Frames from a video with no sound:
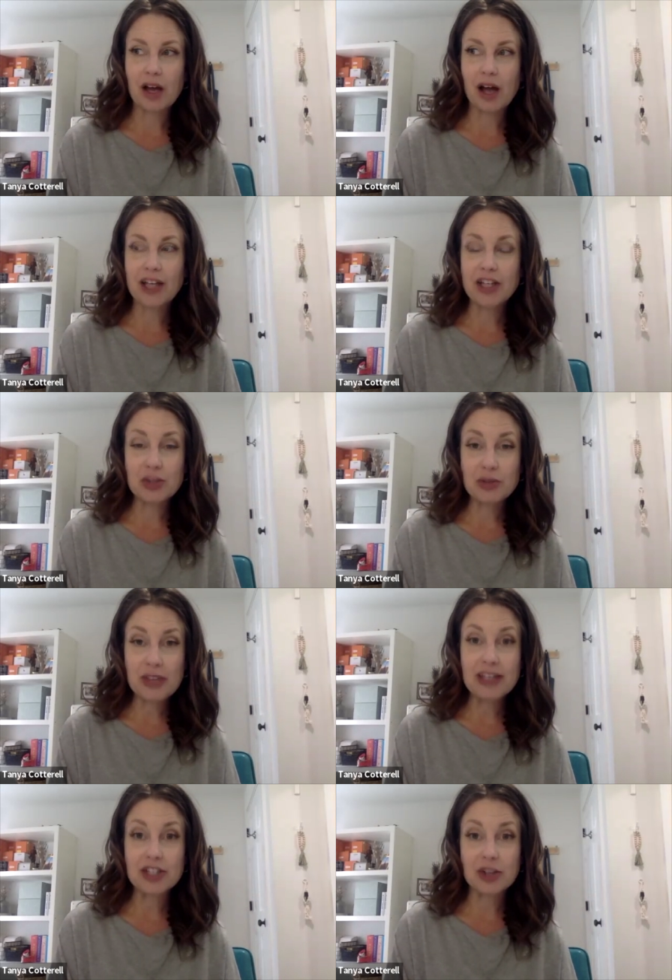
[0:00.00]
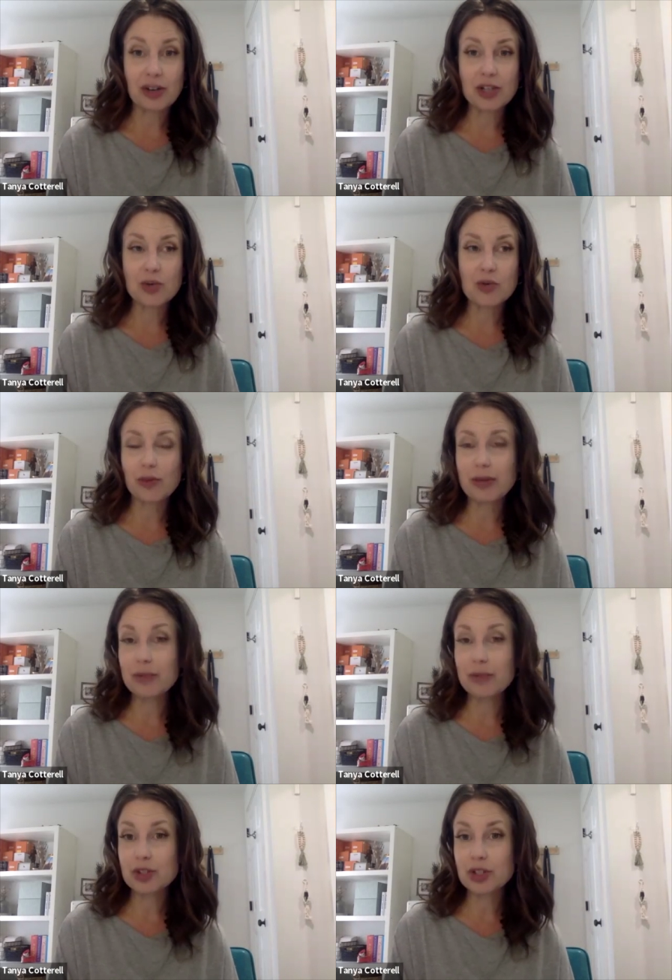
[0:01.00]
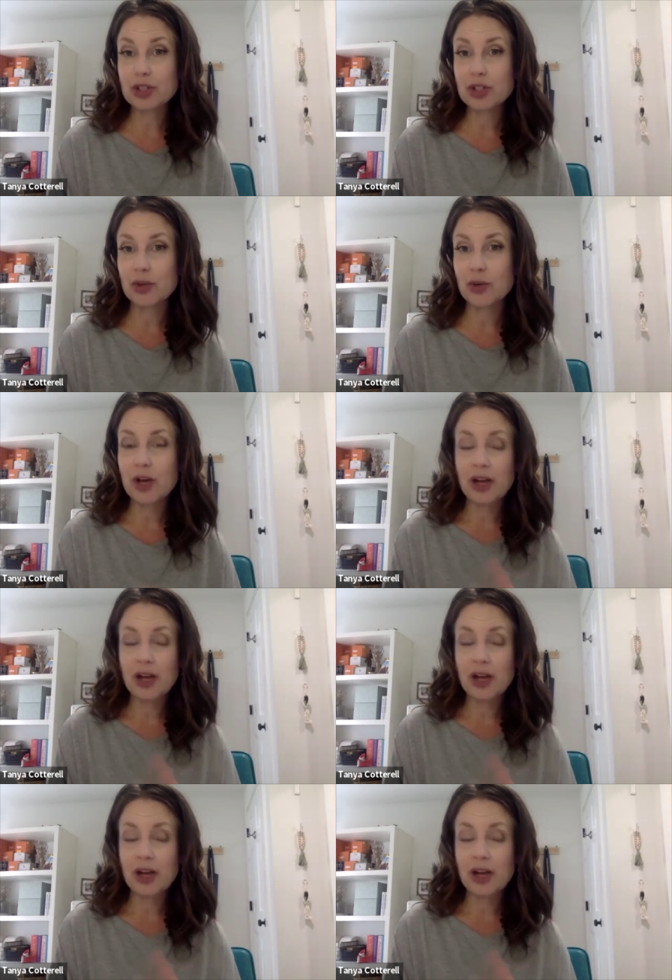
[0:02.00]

I do think it's a great tool for people to do.